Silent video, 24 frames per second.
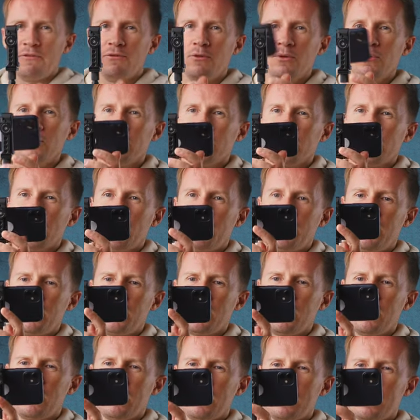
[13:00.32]
Phone goes up
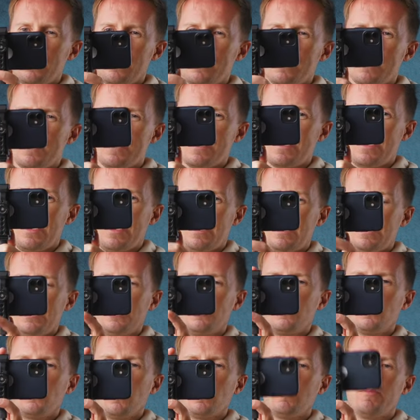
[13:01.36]
here. This
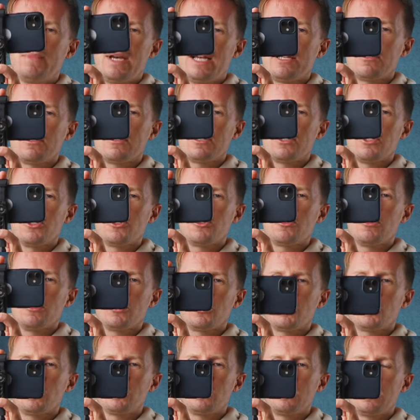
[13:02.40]
is all metal
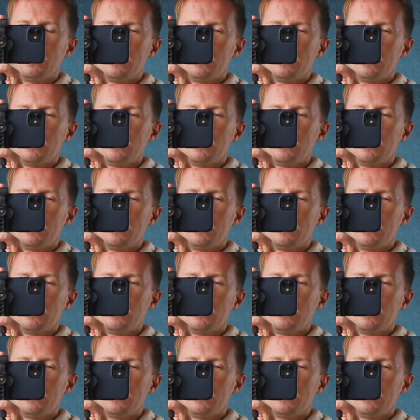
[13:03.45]
construction.